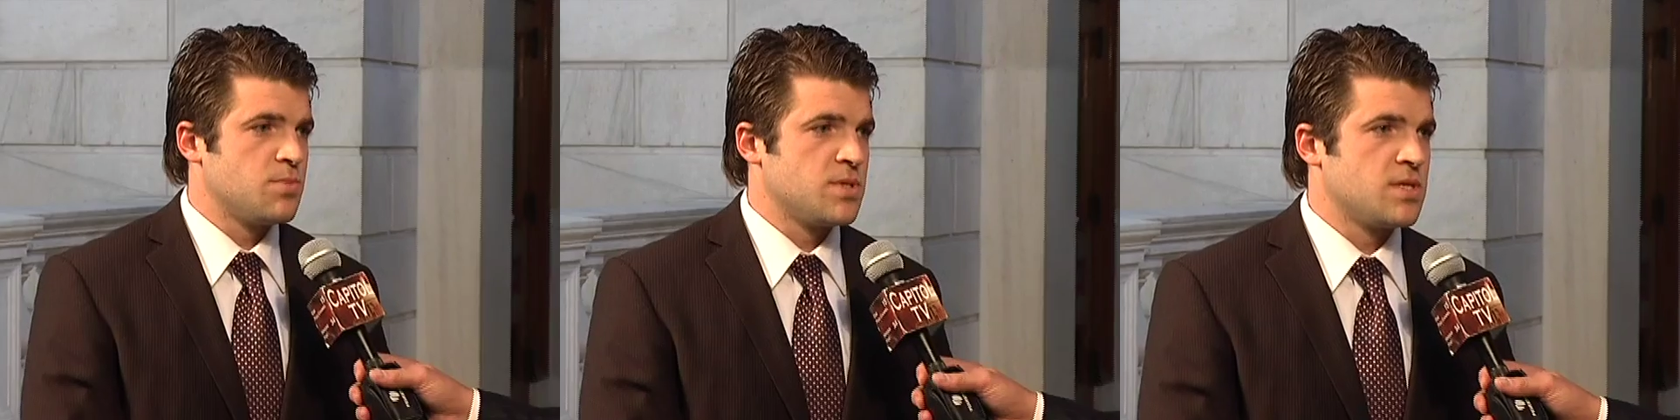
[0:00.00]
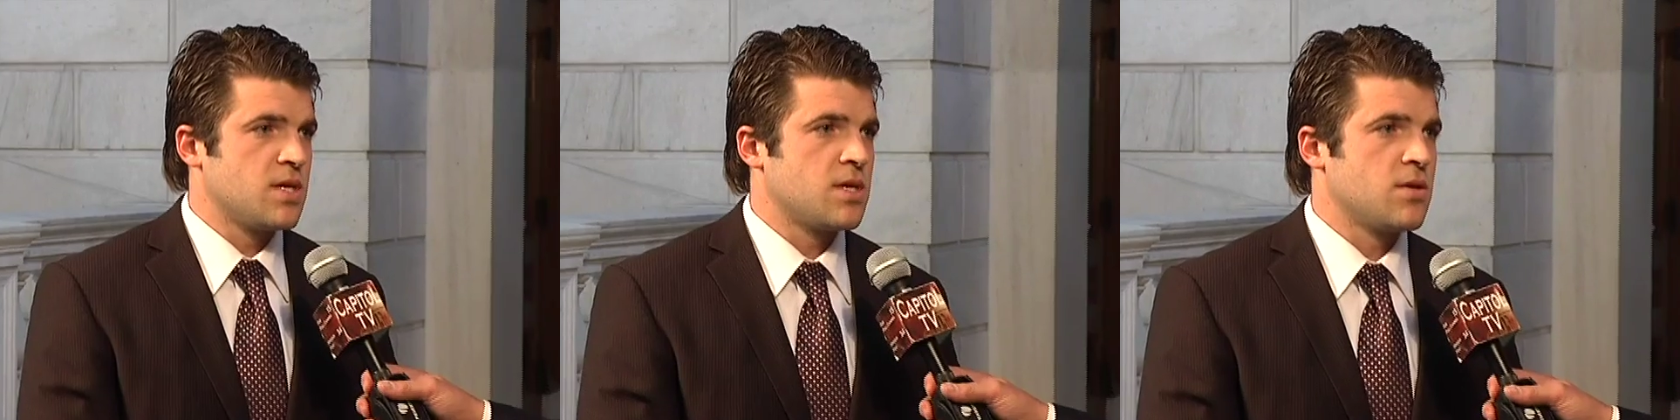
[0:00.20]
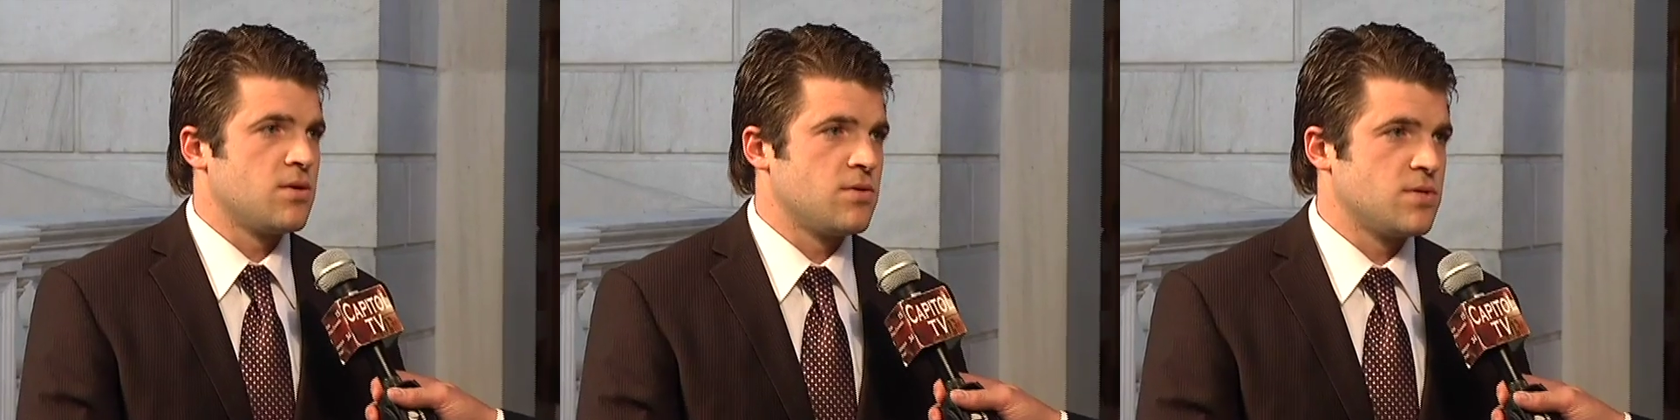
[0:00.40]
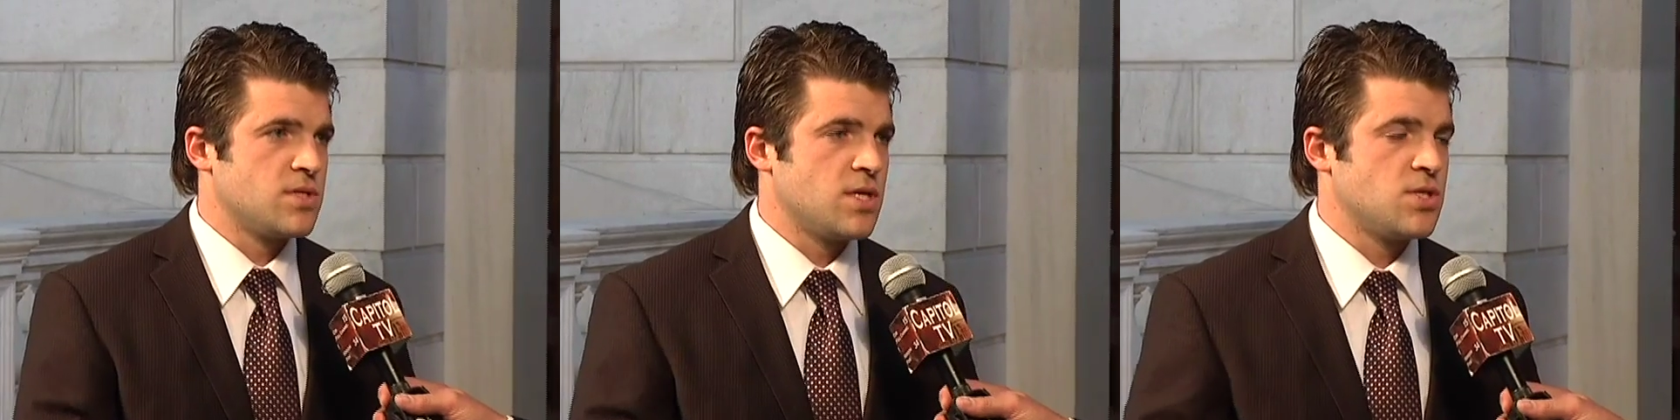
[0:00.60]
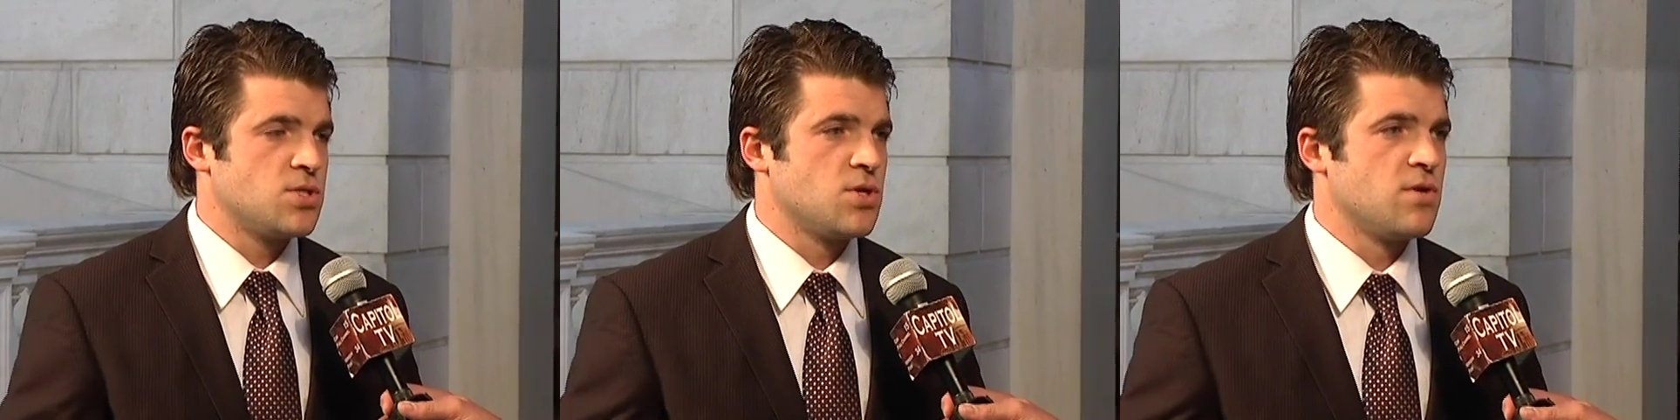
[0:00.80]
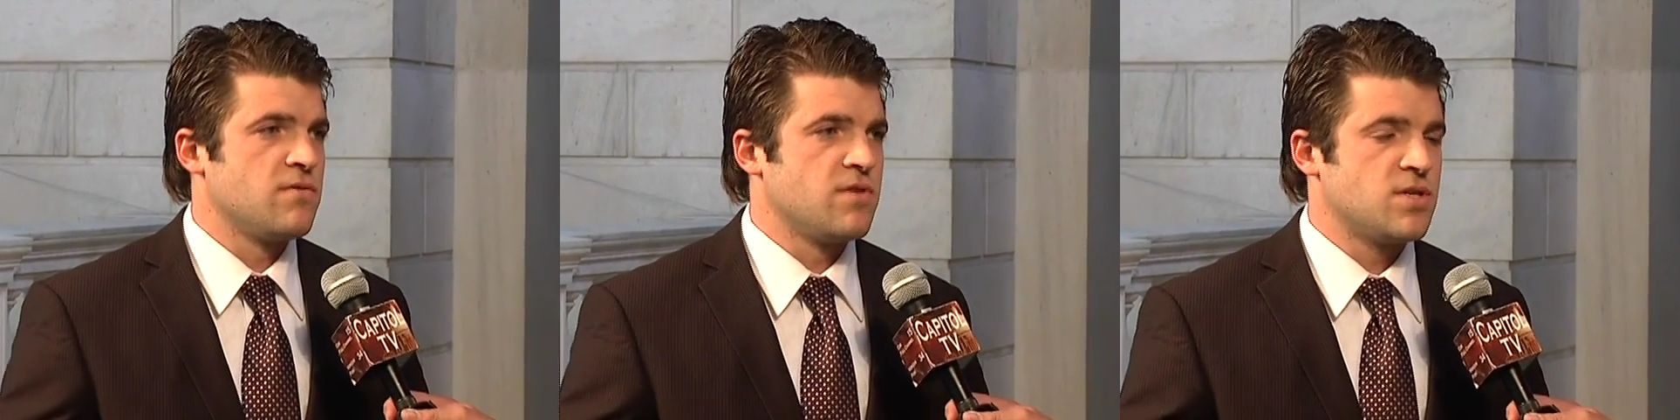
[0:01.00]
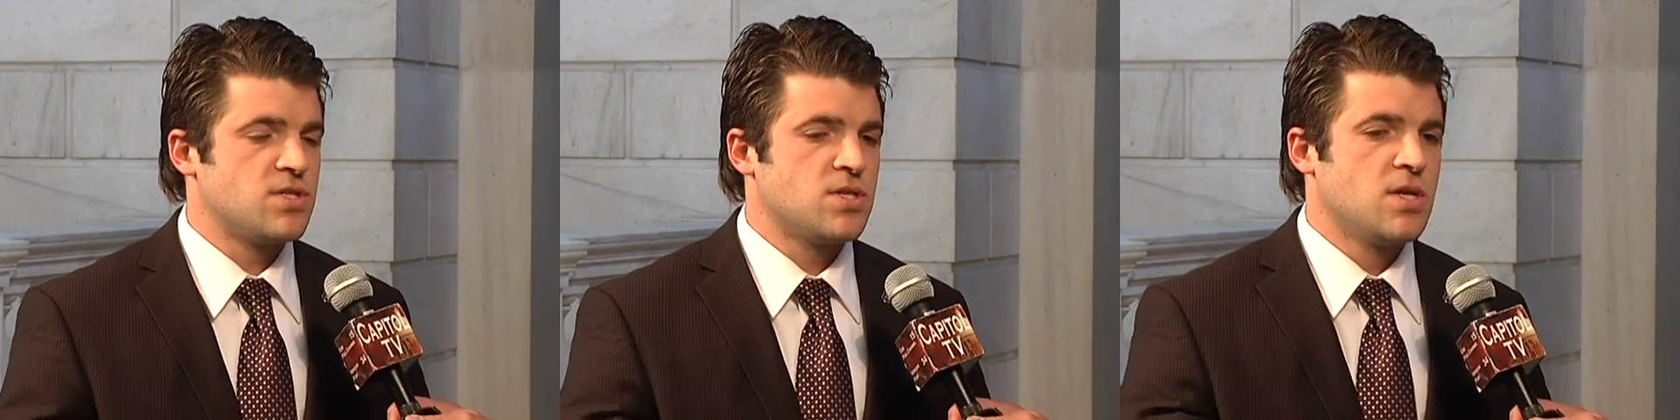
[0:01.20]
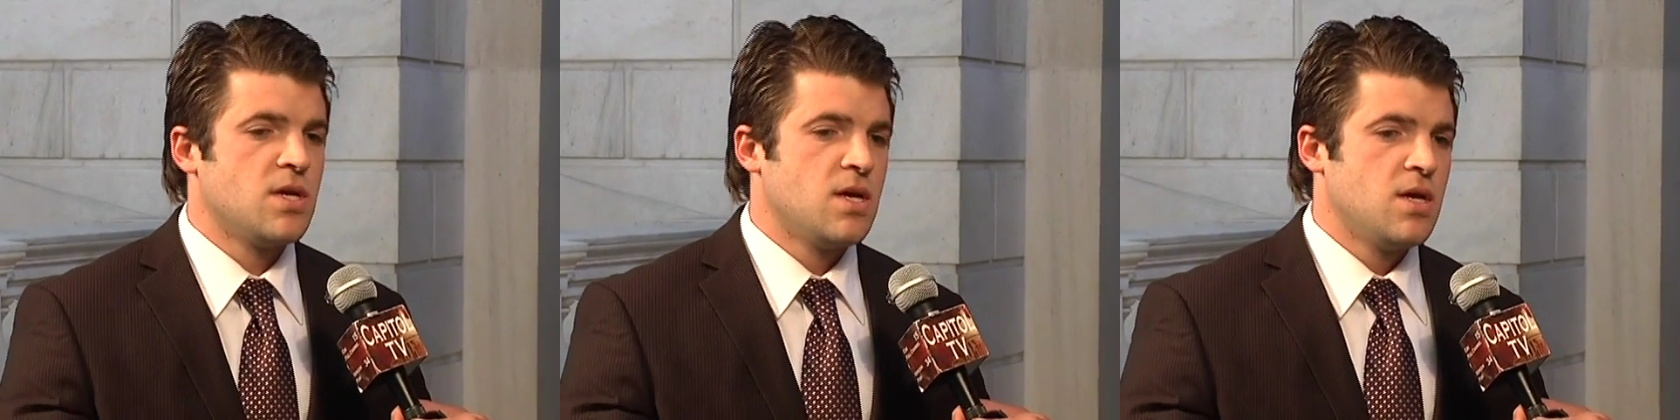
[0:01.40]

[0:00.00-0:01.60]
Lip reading: particular is they service